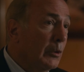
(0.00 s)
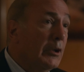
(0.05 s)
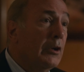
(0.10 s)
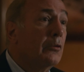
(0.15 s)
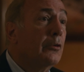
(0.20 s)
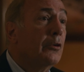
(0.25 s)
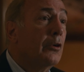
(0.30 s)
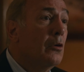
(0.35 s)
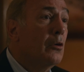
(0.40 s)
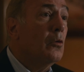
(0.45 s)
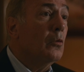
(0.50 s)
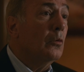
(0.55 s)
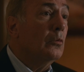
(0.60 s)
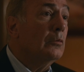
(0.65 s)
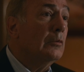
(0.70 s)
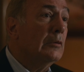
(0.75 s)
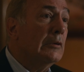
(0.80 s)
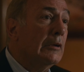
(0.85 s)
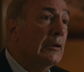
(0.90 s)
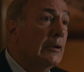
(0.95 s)
We don't know
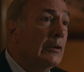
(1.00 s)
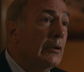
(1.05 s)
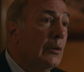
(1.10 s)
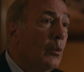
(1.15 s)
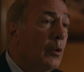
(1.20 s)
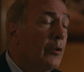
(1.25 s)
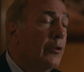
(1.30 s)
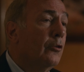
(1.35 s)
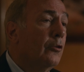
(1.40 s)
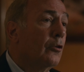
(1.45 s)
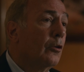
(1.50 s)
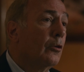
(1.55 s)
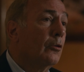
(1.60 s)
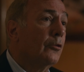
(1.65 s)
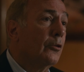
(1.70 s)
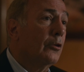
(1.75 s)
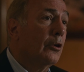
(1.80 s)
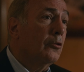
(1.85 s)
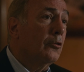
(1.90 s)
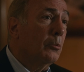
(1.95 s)
where these
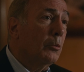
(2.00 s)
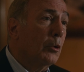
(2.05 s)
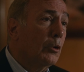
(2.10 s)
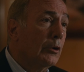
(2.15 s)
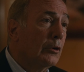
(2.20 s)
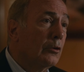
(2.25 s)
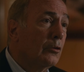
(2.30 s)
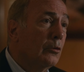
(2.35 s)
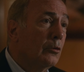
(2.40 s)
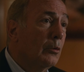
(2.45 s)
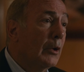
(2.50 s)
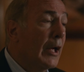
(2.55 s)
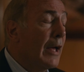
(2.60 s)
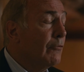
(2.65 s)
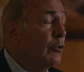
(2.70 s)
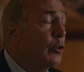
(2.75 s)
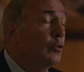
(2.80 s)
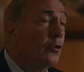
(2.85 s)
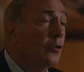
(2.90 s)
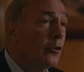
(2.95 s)
girls are disappearing to. We
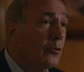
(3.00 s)
have no